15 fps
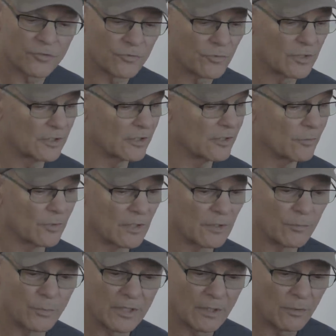is really,
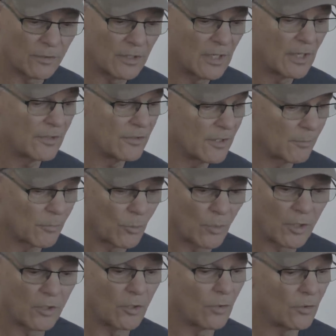really we number
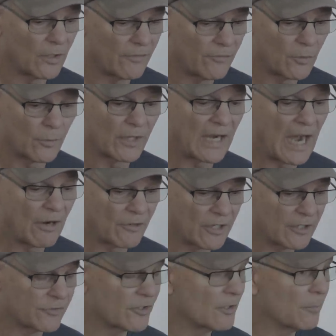one goal every week, out
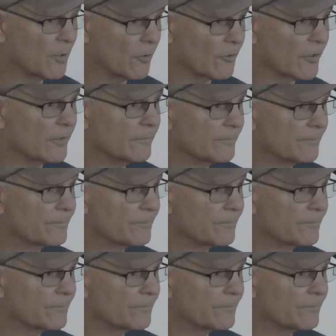hit the opponent.